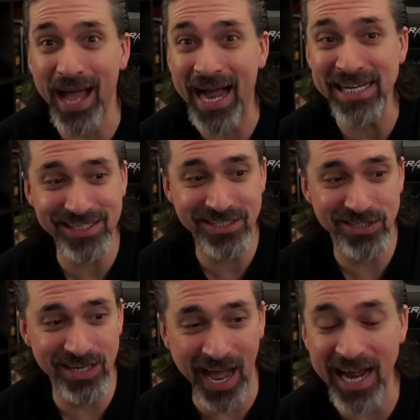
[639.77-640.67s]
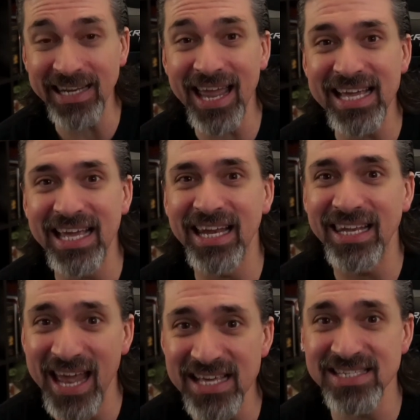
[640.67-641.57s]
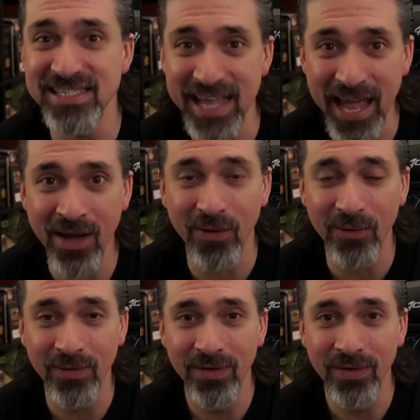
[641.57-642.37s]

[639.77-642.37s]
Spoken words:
I like it less now